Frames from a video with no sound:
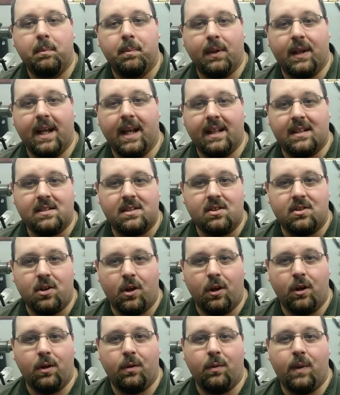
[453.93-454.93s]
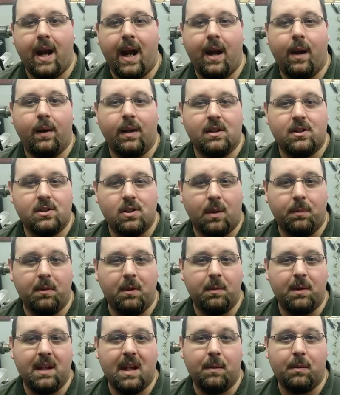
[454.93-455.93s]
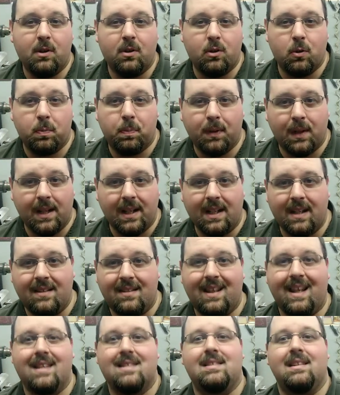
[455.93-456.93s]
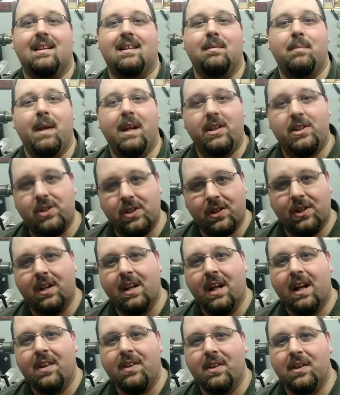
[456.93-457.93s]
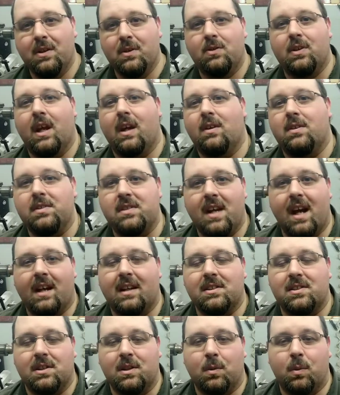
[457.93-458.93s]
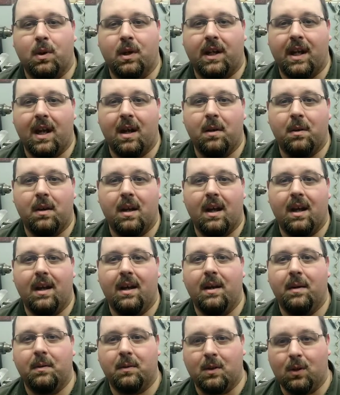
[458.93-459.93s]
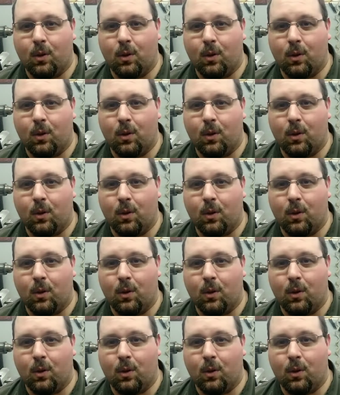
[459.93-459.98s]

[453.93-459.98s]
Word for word: blanks to turn around, and so I'm going to be able to do plenty of testing to make sure the new tailstock is going to work out uh,